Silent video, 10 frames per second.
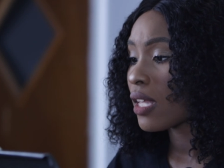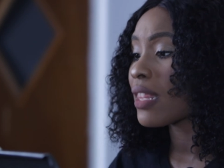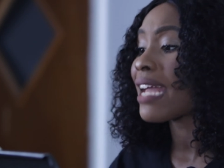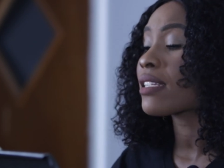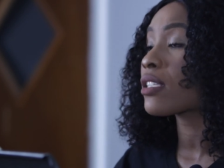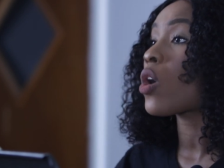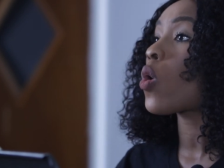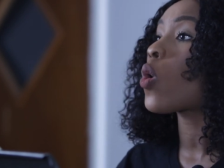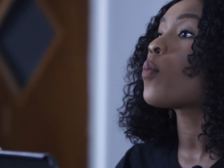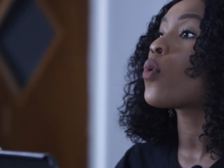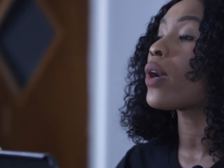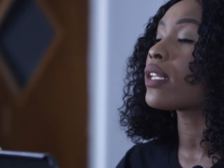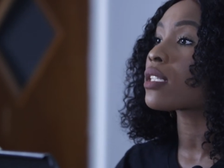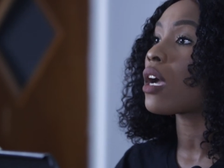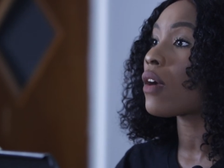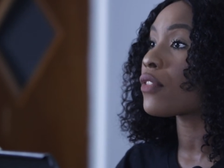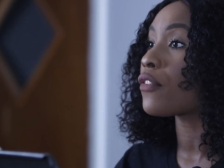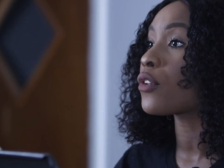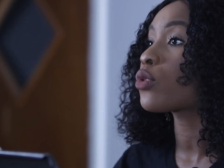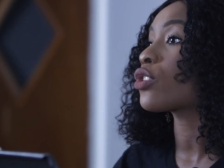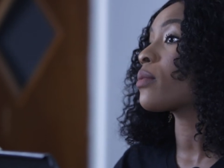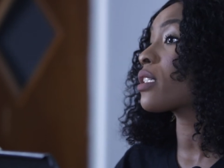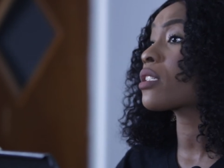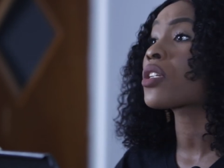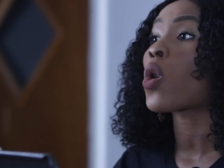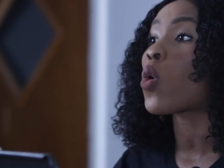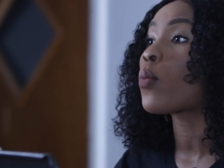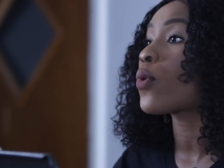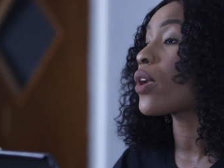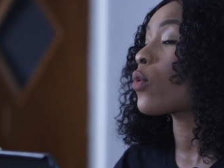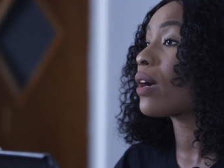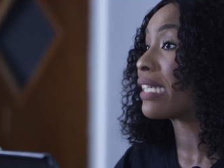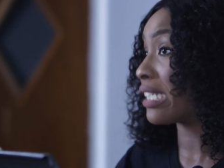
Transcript: And that's the whole point of the field trip. This is the whole point why,